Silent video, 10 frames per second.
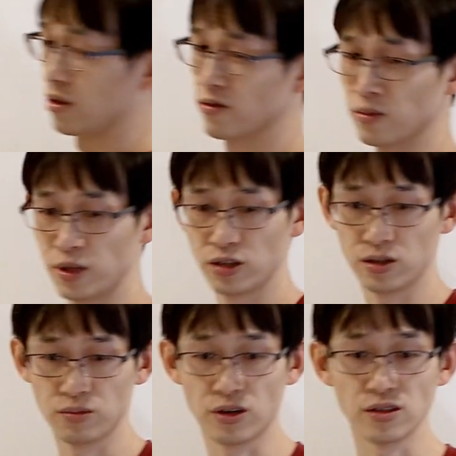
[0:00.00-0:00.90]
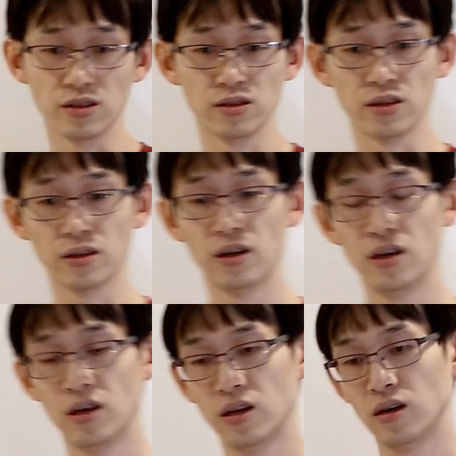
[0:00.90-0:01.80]
information processing.
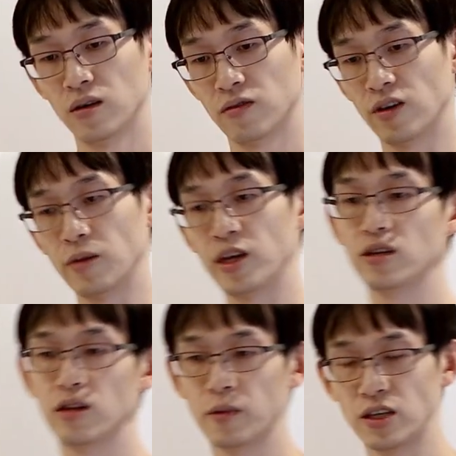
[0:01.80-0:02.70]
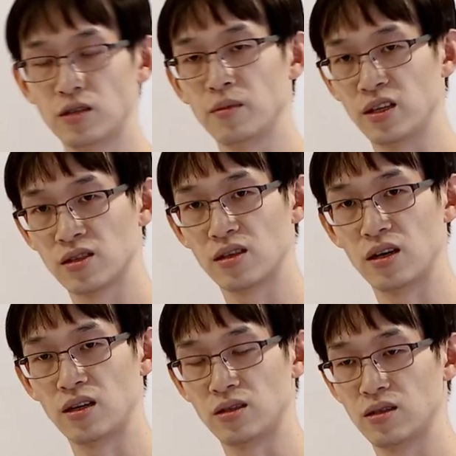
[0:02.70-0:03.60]
Fundamentally better means
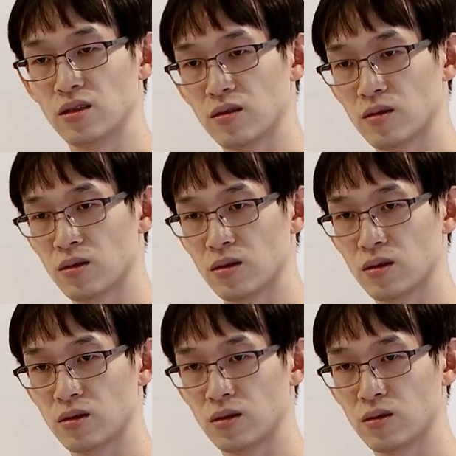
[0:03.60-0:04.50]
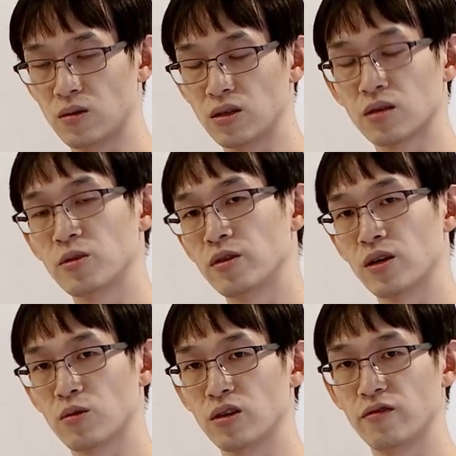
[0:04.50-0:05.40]
that quantum computing
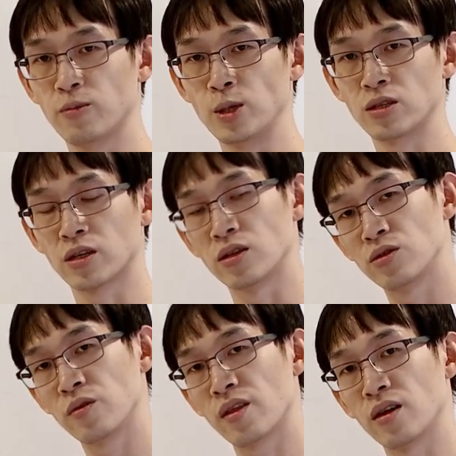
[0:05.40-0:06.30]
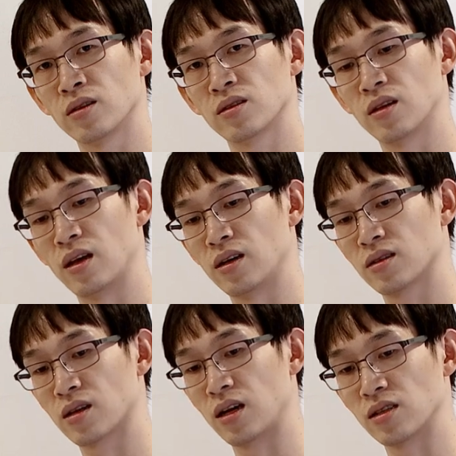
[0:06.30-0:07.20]
and quantum information can do things that
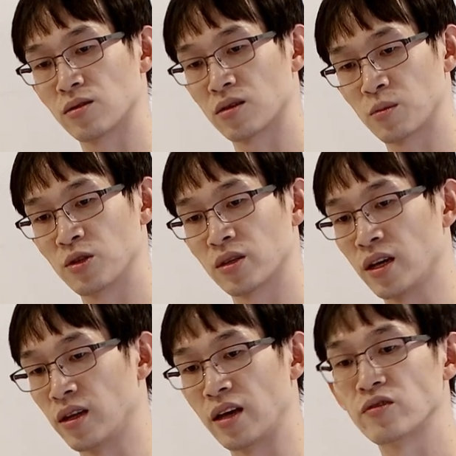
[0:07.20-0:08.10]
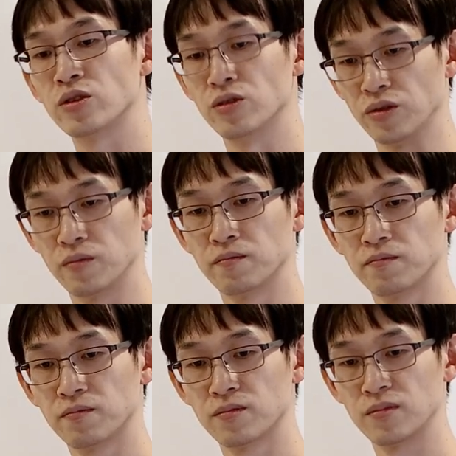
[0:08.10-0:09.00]
classical computer can never do.
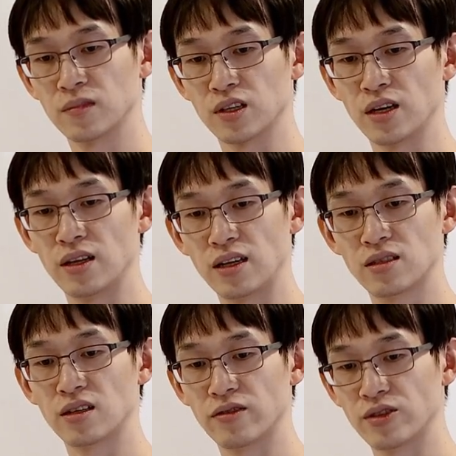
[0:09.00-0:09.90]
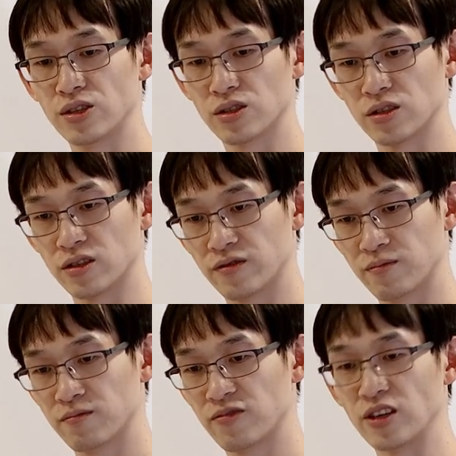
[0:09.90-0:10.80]
Okay, that's the definition of
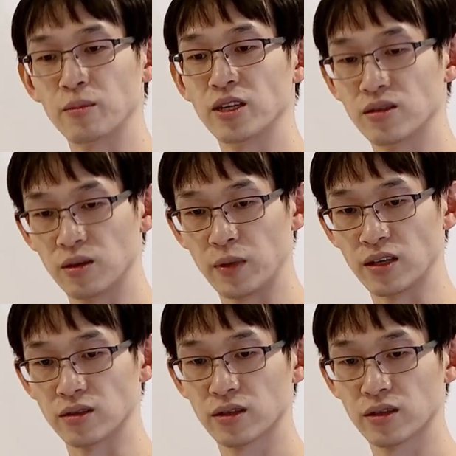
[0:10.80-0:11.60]
fundamentally better,